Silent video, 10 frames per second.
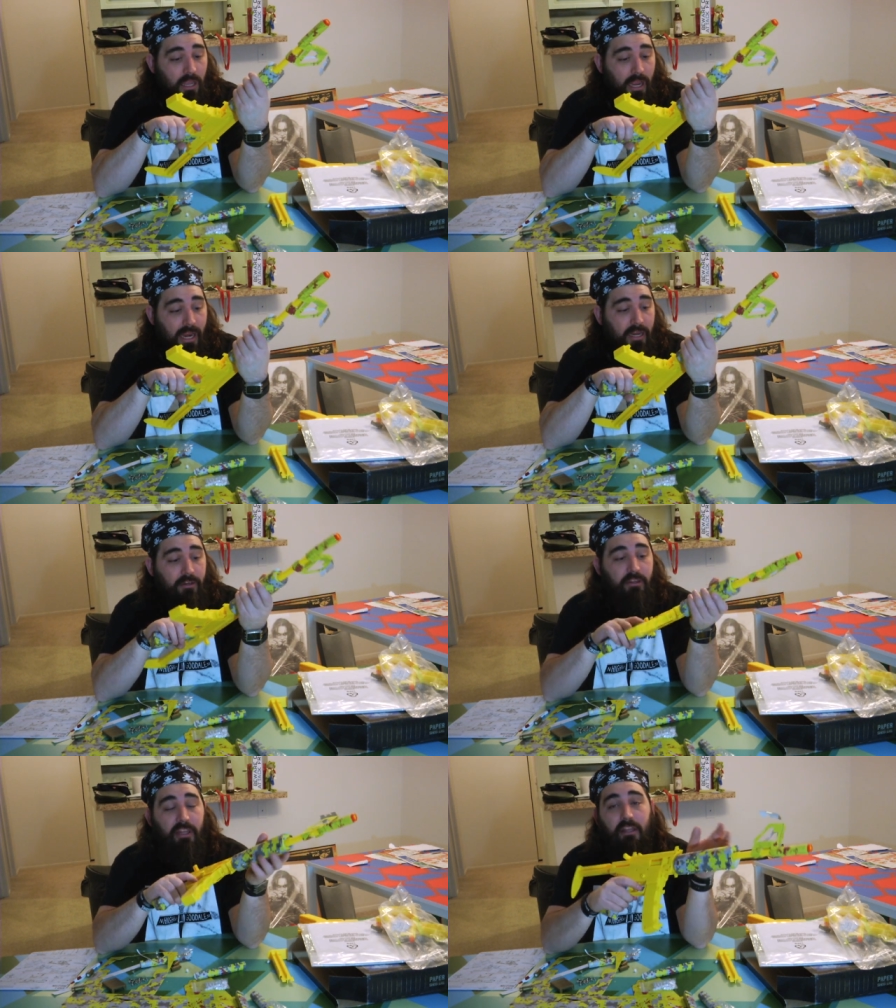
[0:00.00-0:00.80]

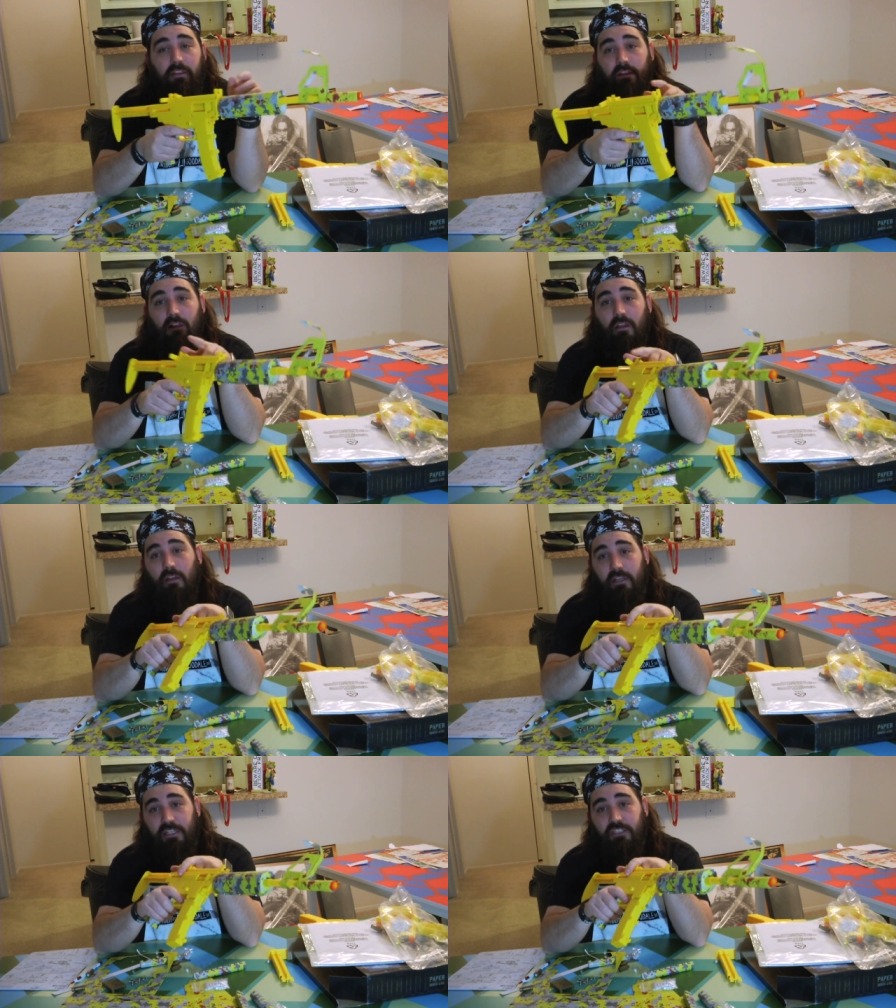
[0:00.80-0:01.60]
and the,
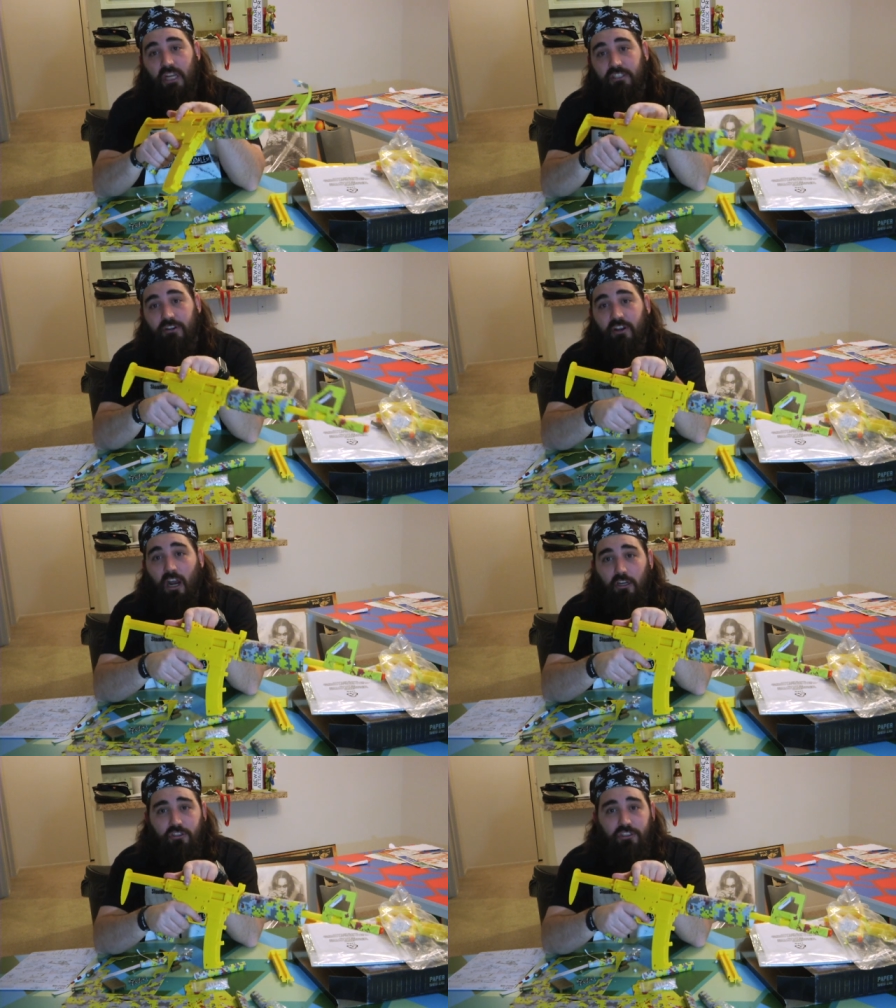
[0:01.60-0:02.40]
the ejection of
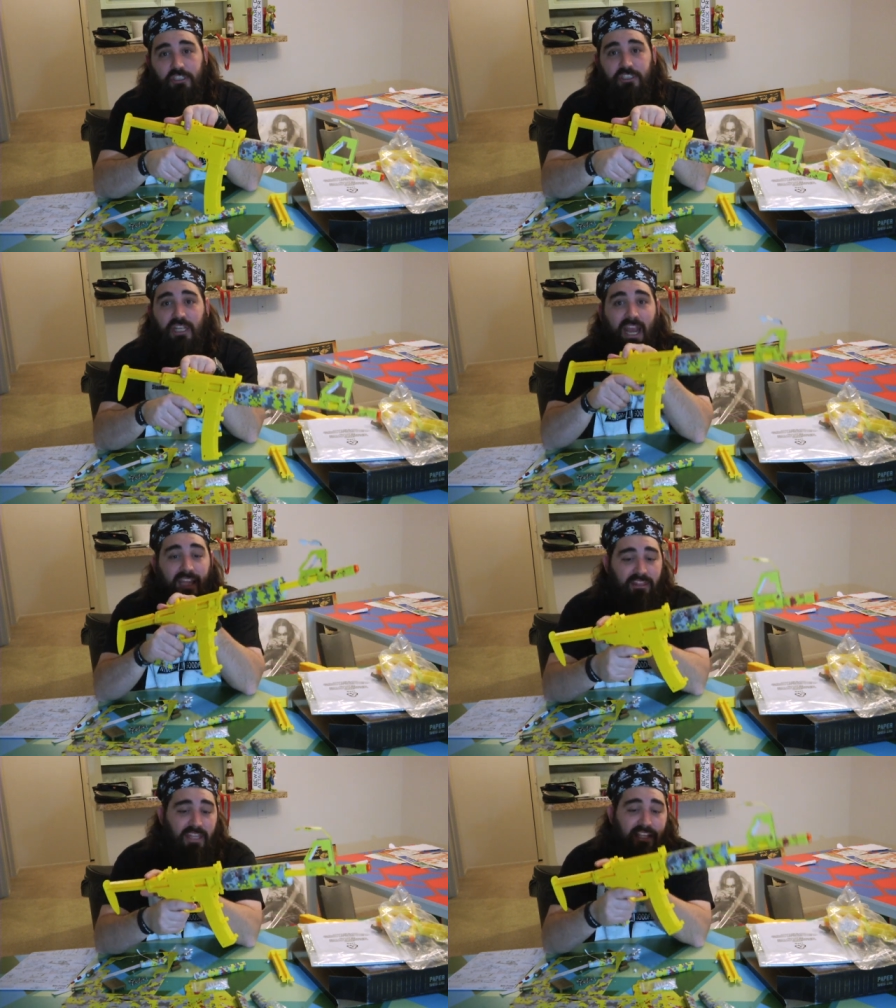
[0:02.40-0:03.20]
cartridges,
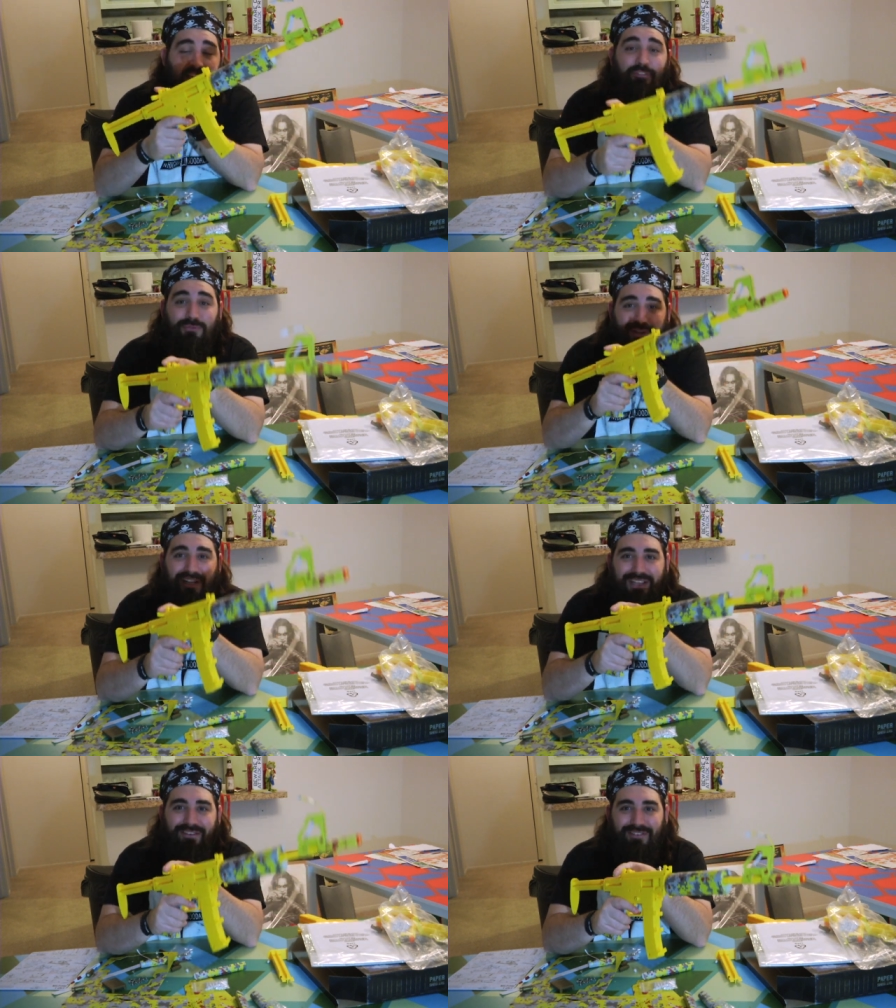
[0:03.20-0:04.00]
I think, is
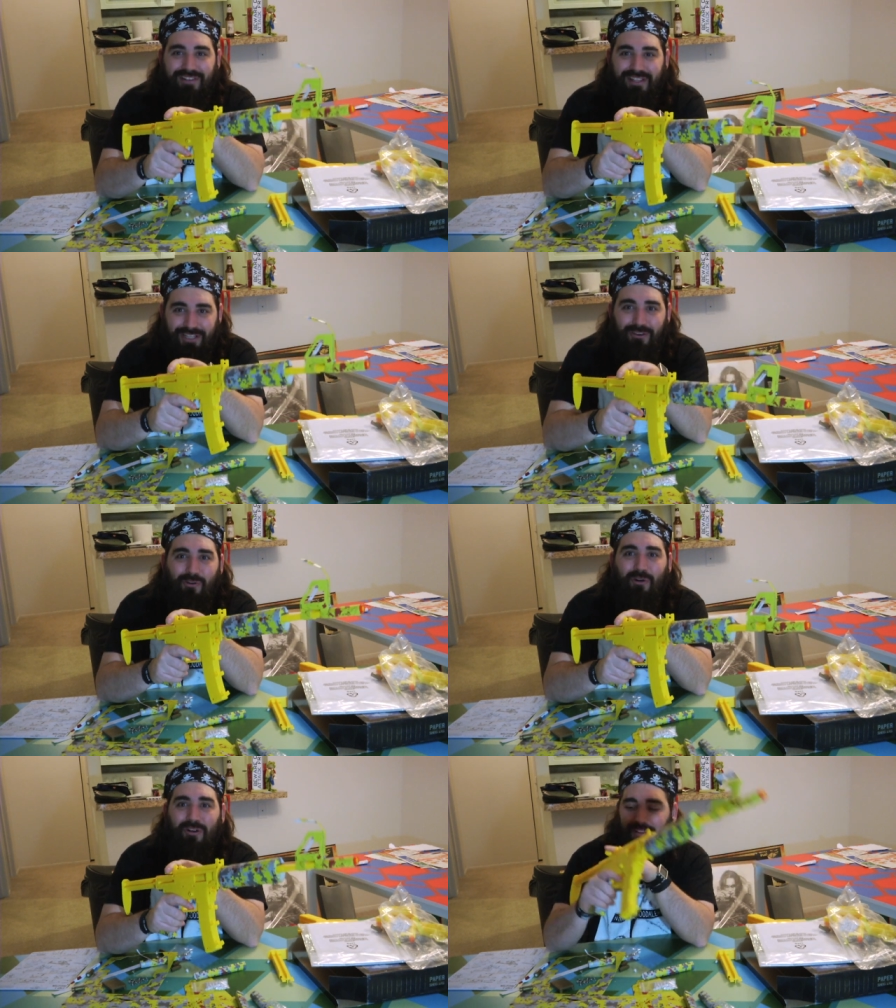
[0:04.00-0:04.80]
really, really
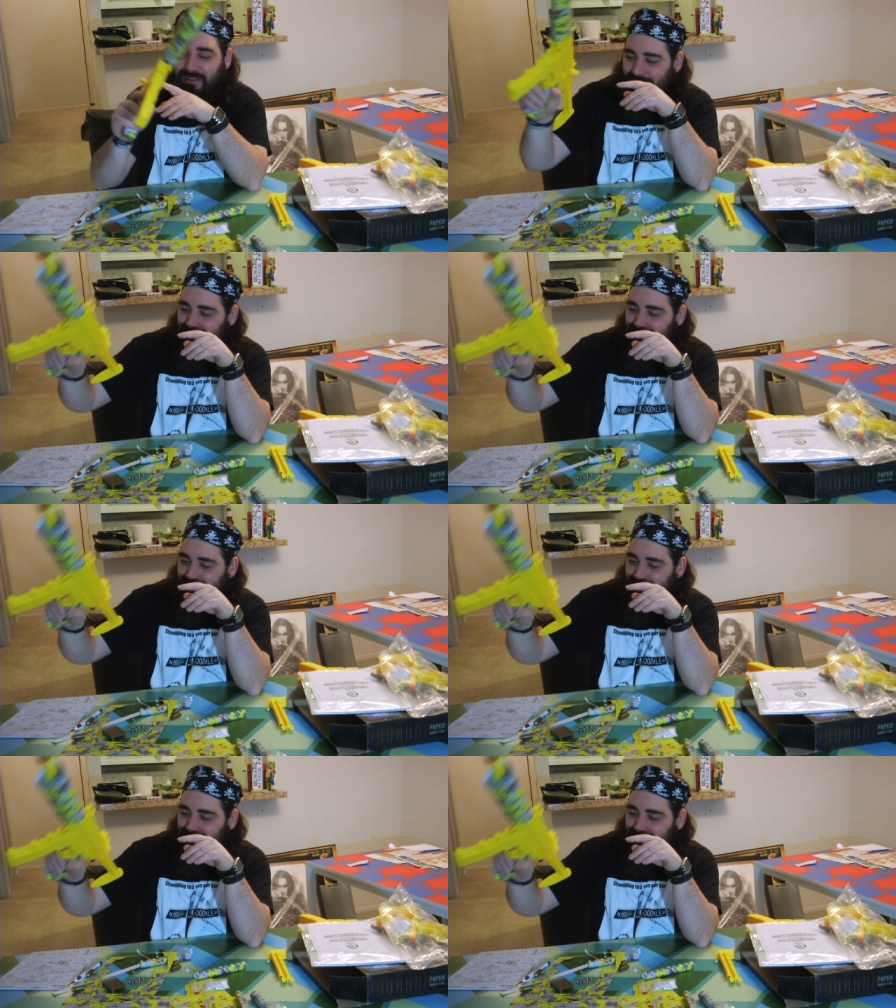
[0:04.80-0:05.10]
cool.